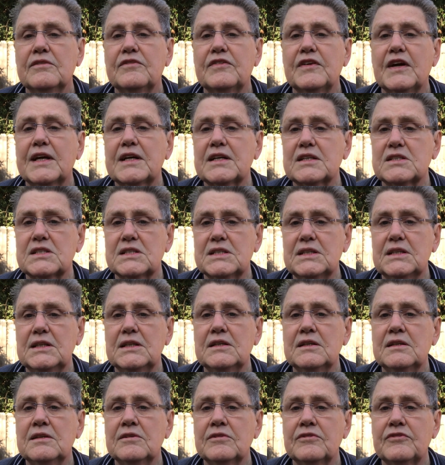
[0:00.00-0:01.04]

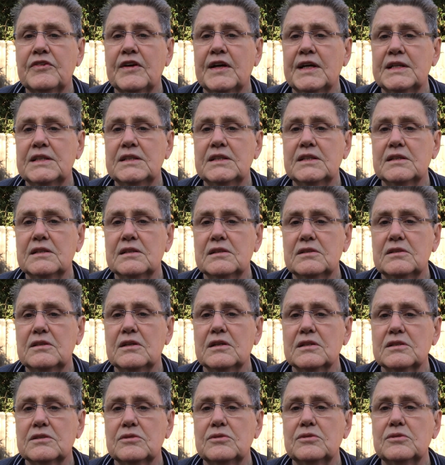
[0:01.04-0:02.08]

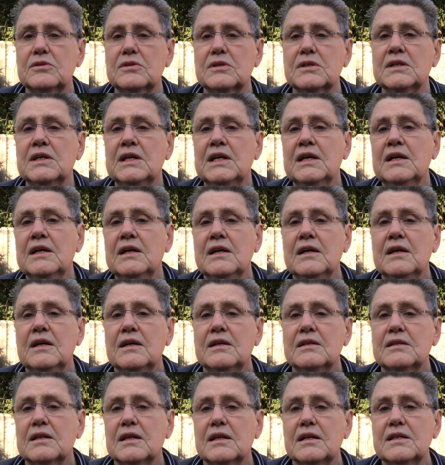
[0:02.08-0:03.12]
vaccinefinder.org,
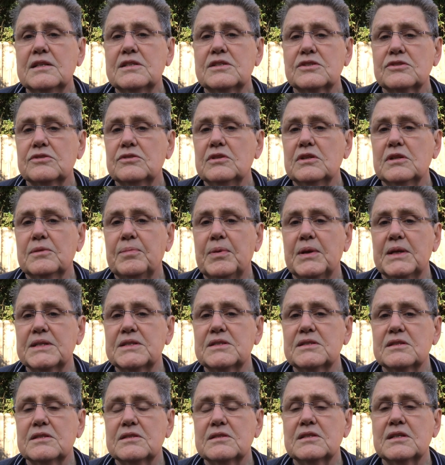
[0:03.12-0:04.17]
that lists all the
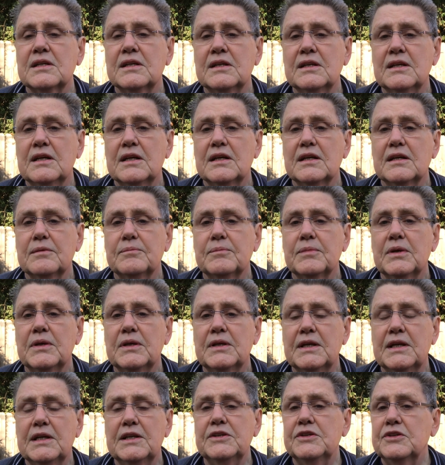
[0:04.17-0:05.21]
places um,
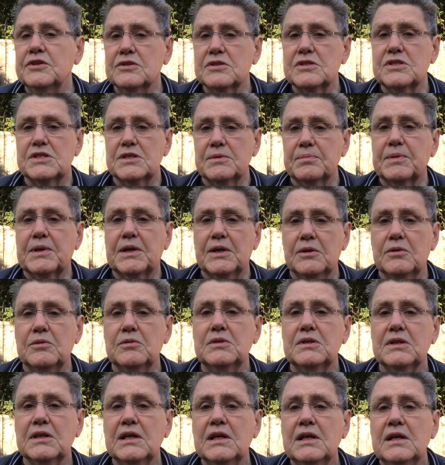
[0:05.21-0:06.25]
in your zip
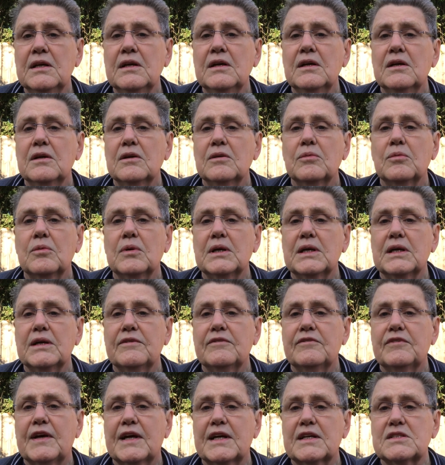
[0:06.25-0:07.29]
code where
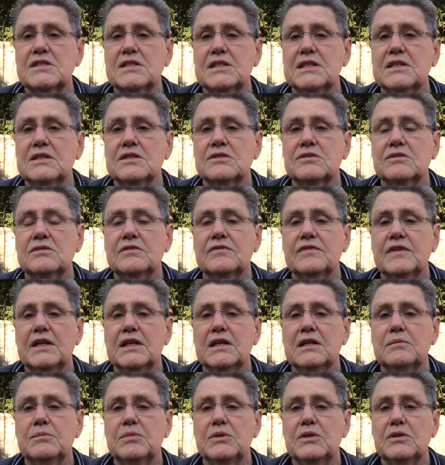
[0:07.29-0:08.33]
vaccines are
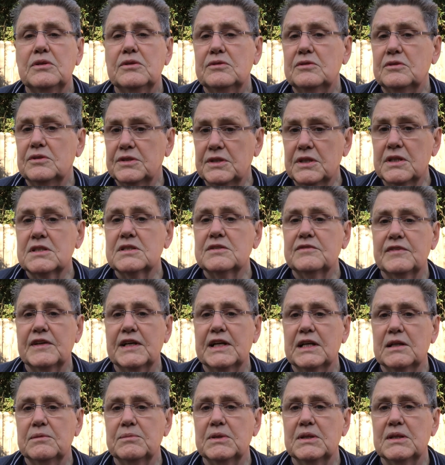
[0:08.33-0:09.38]
available or not
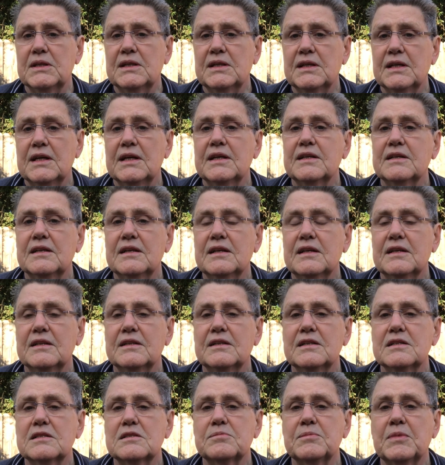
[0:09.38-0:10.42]
available at,
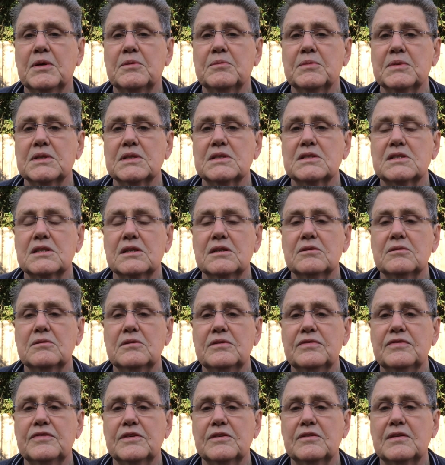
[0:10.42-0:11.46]
at this moment. So
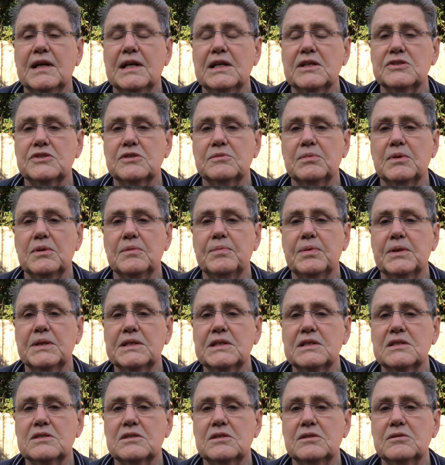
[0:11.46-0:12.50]
if you're eligible,
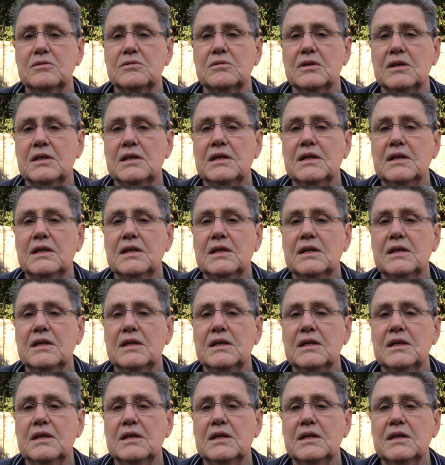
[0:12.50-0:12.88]
please do